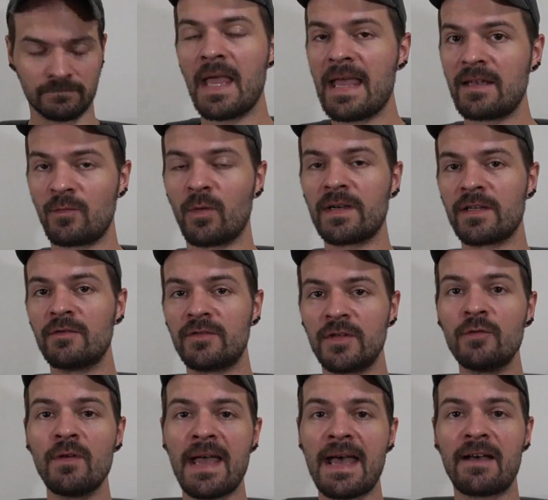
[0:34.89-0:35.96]
And when you
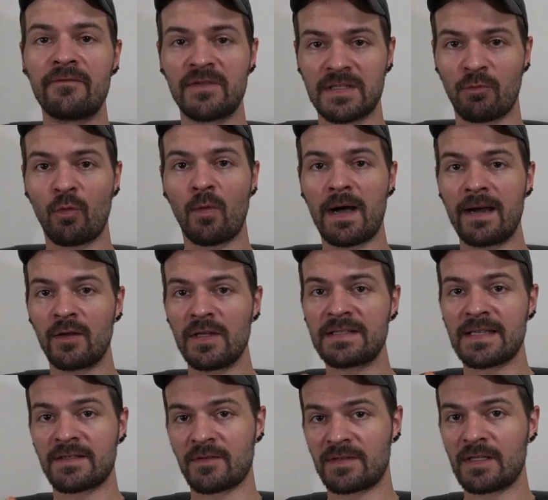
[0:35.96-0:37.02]
do have Visible
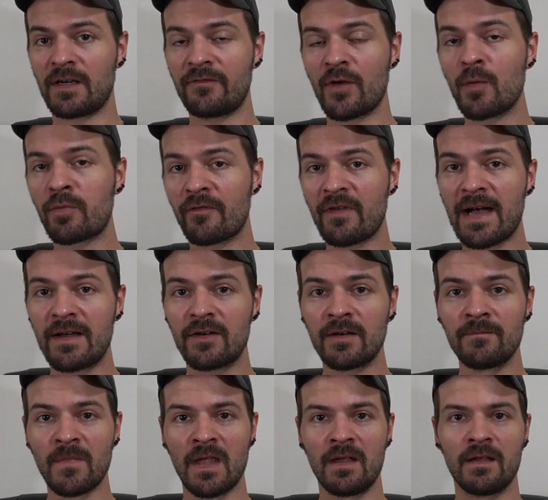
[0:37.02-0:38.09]
Wireless as your cell phone provider,